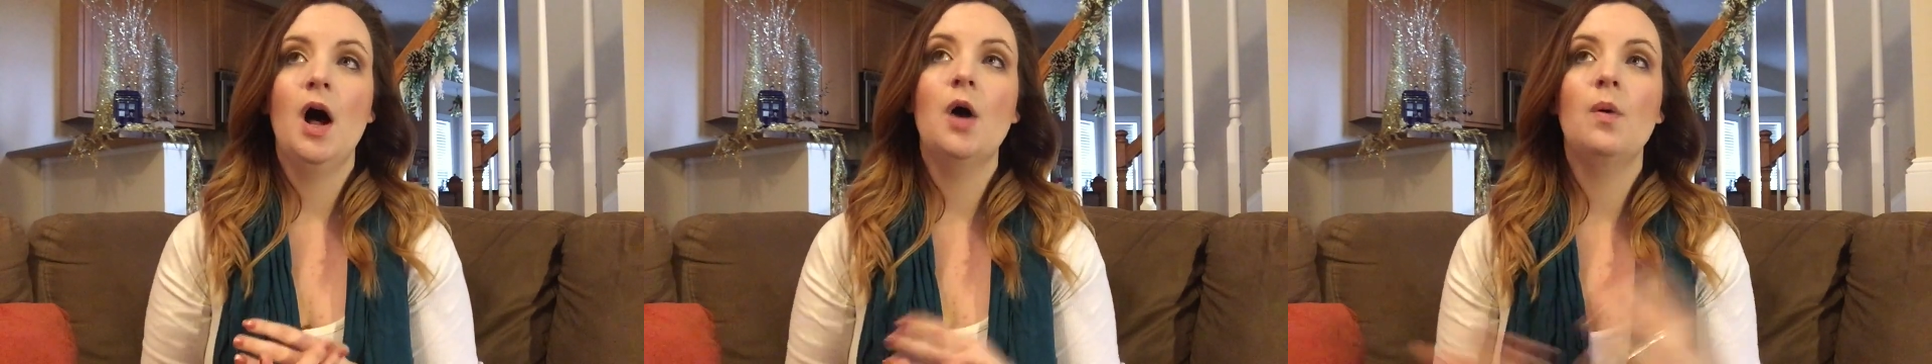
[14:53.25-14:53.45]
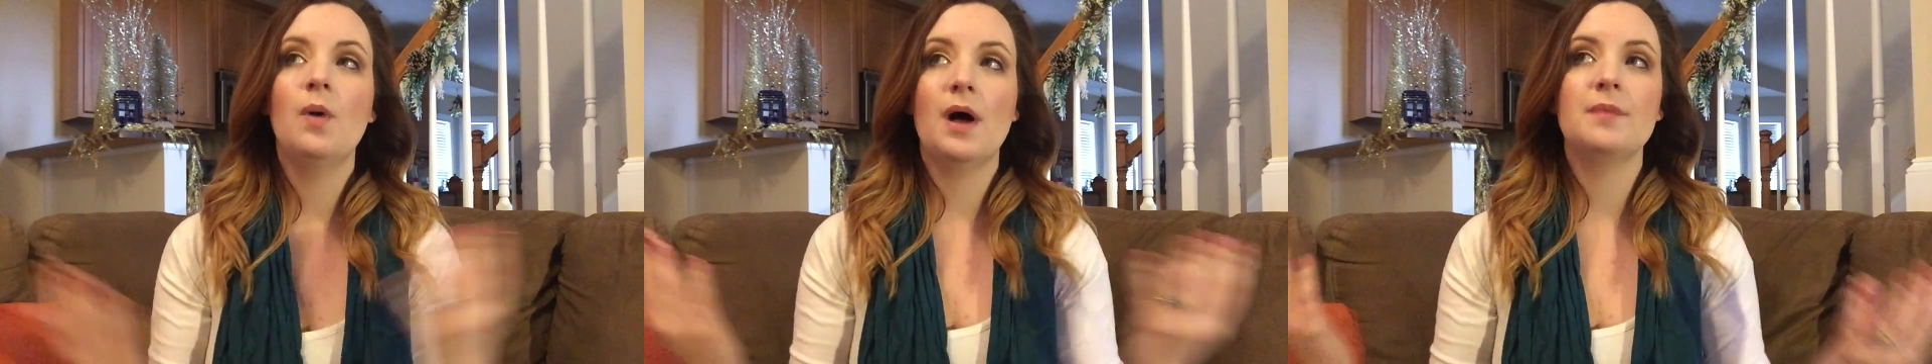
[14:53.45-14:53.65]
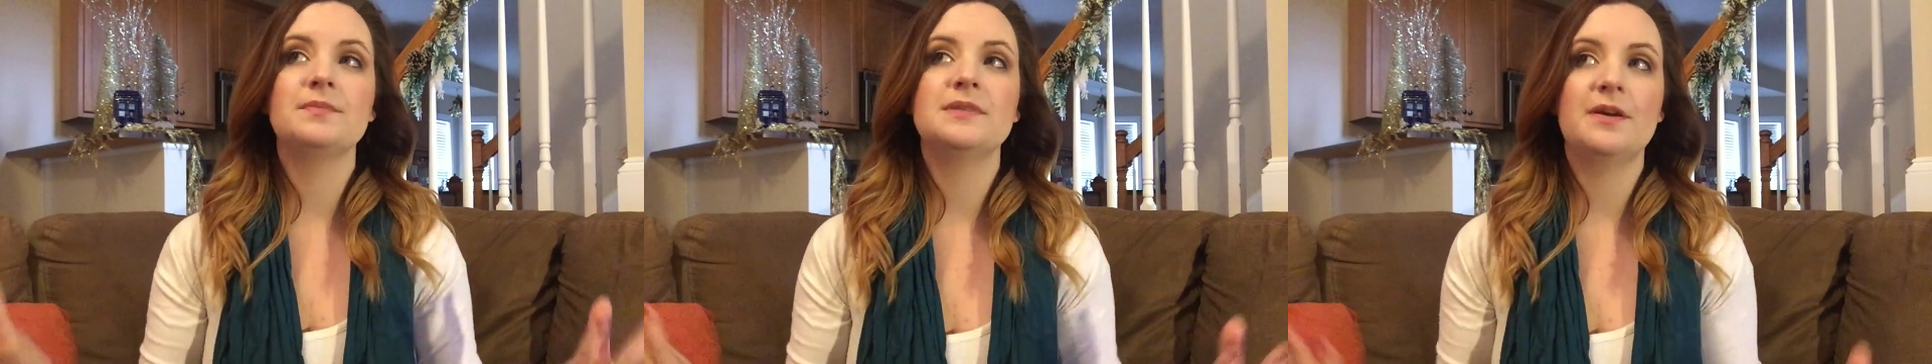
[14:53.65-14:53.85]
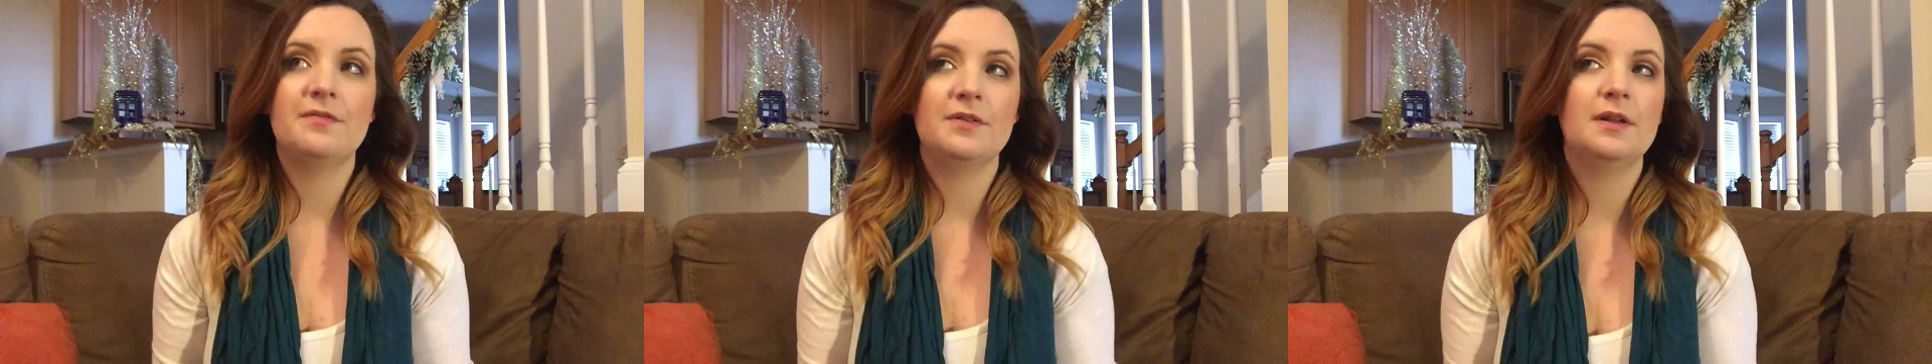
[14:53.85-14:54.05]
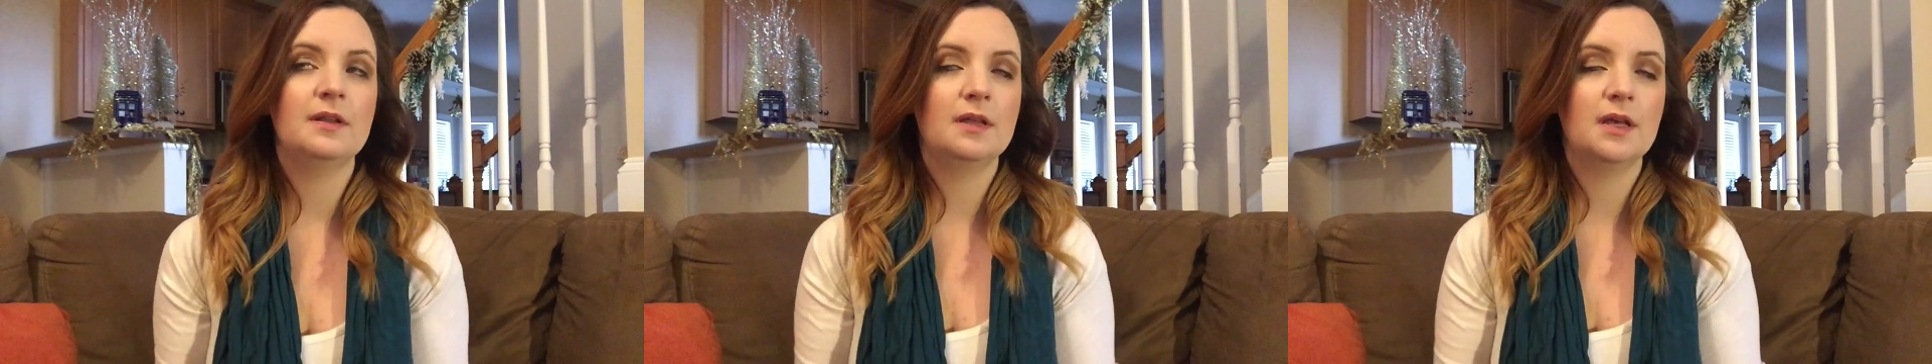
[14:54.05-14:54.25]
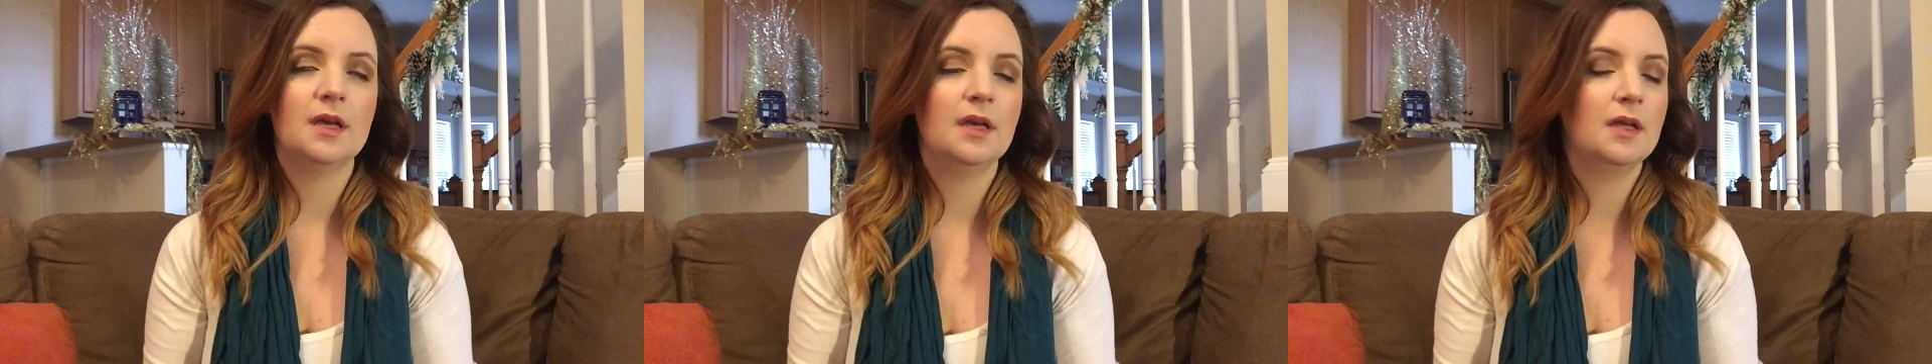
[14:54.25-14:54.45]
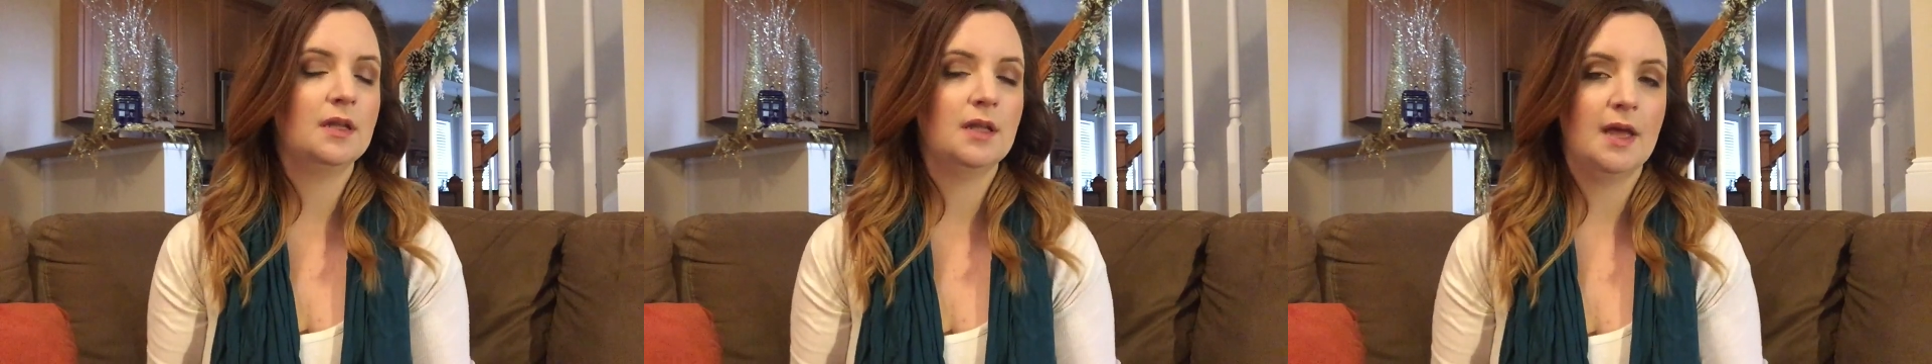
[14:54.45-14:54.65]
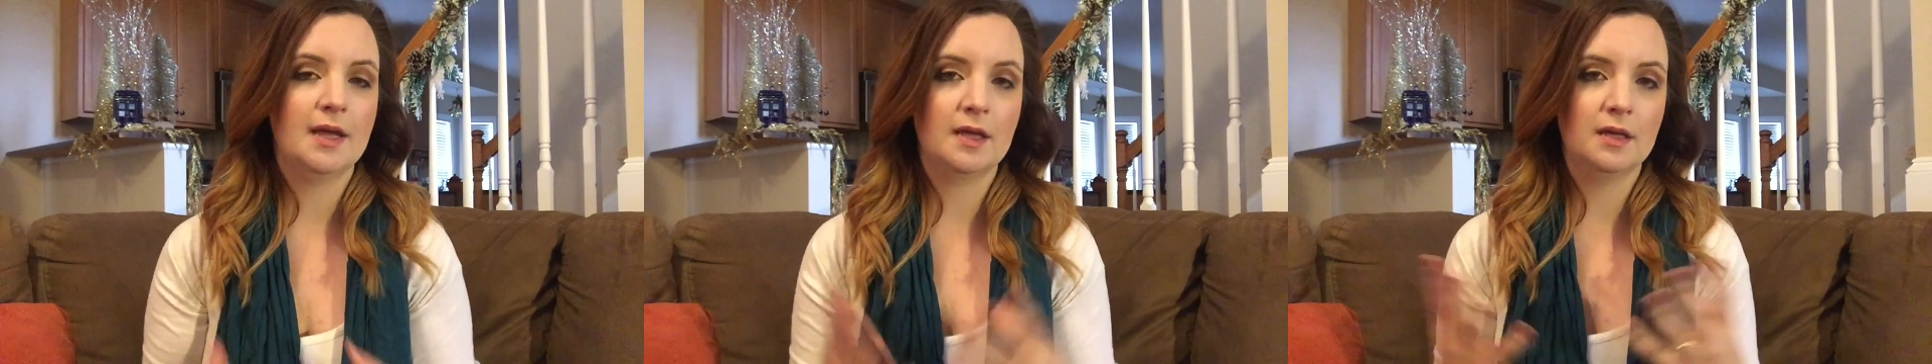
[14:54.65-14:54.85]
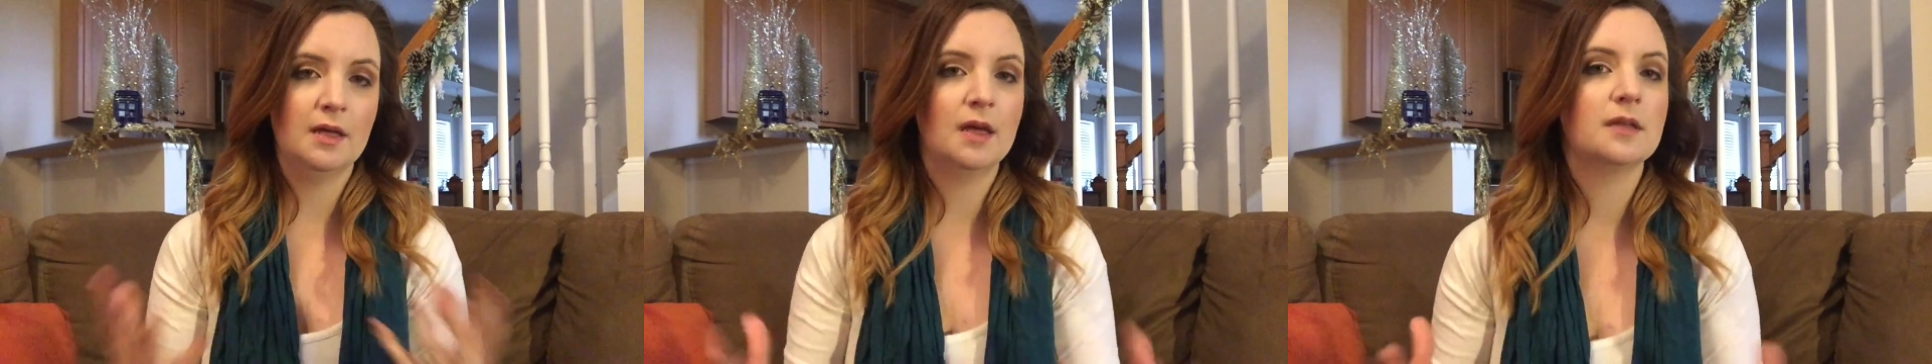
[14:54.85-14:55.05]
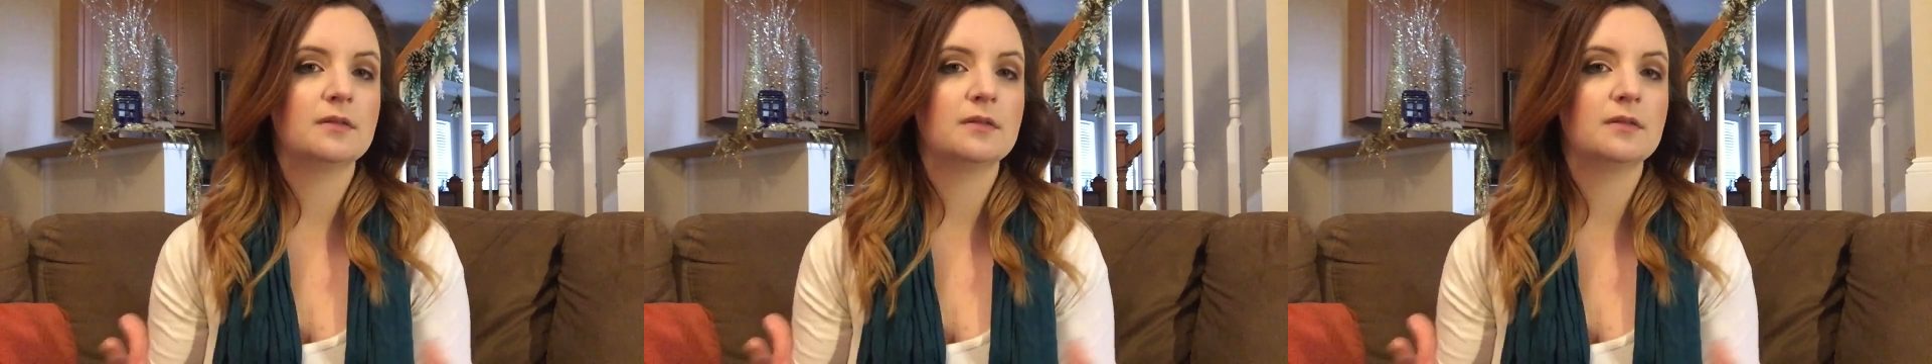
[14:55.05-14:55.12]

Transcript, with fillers: oh, I'm definitely like,